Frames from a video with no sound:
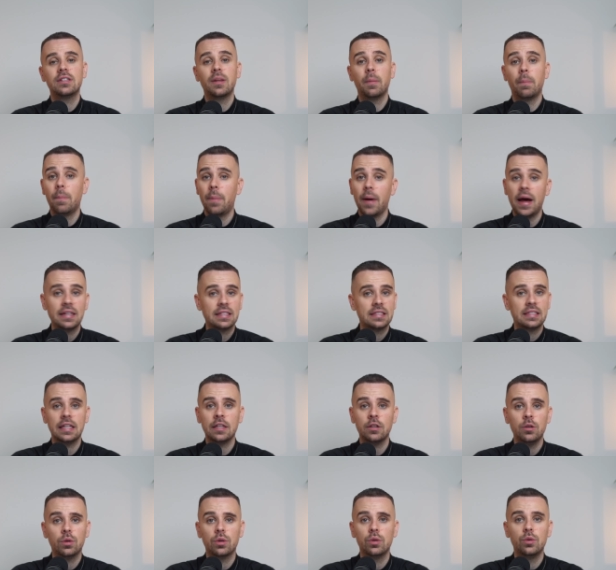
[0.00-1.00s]
the best
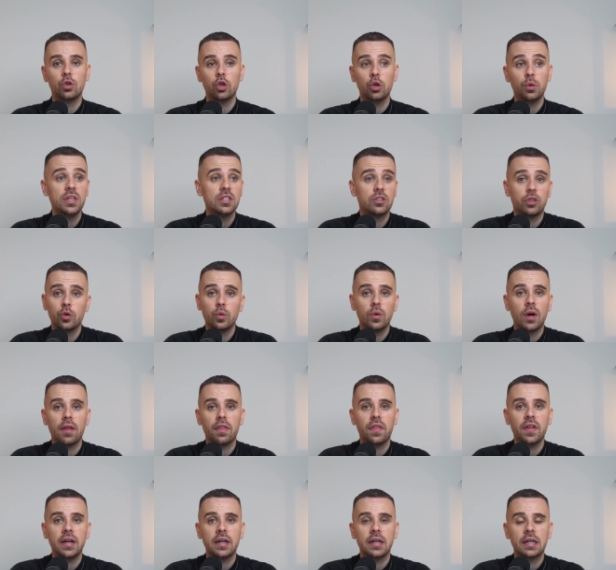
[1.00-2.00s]
thing you can do is do
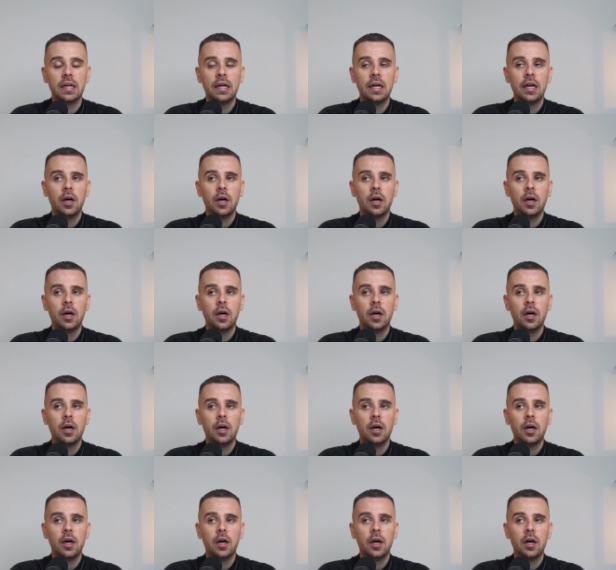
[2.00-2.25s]
nothing.